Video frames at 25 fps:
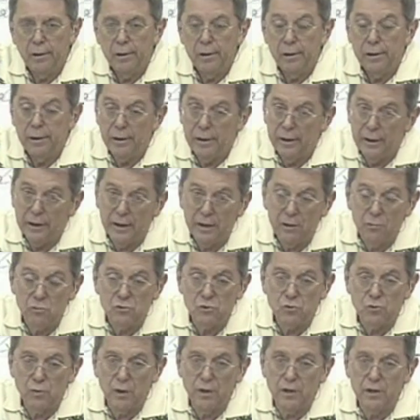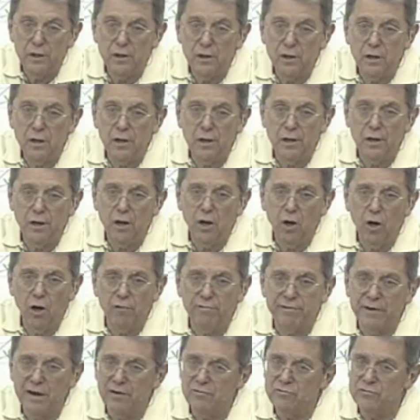And he was ready to cut it
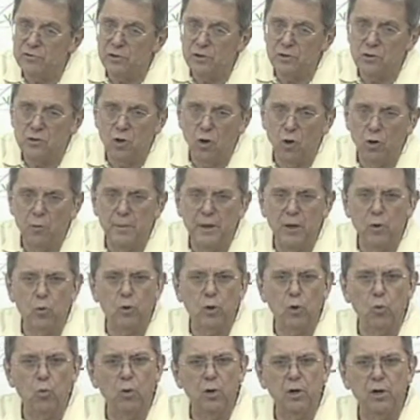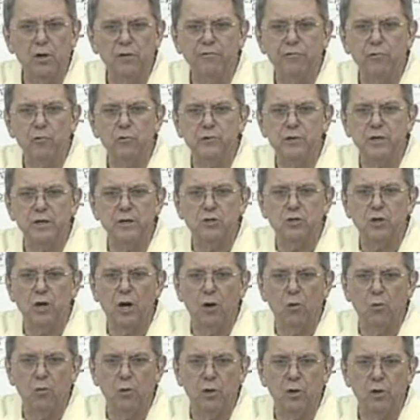off after he told me what a wonderful teacher
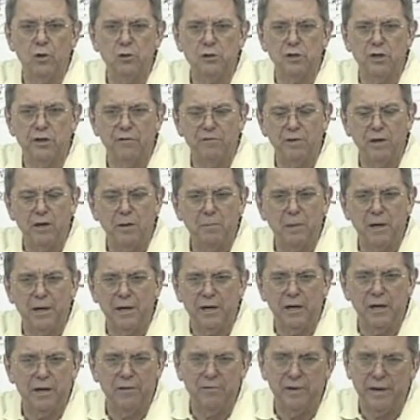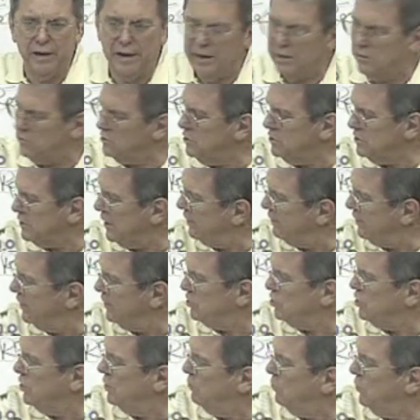I was, and if anybody had the answers. I
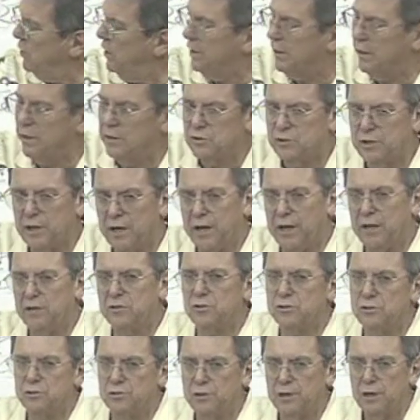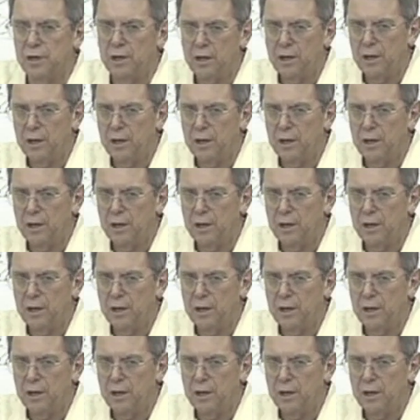think Jim Brown has the answers.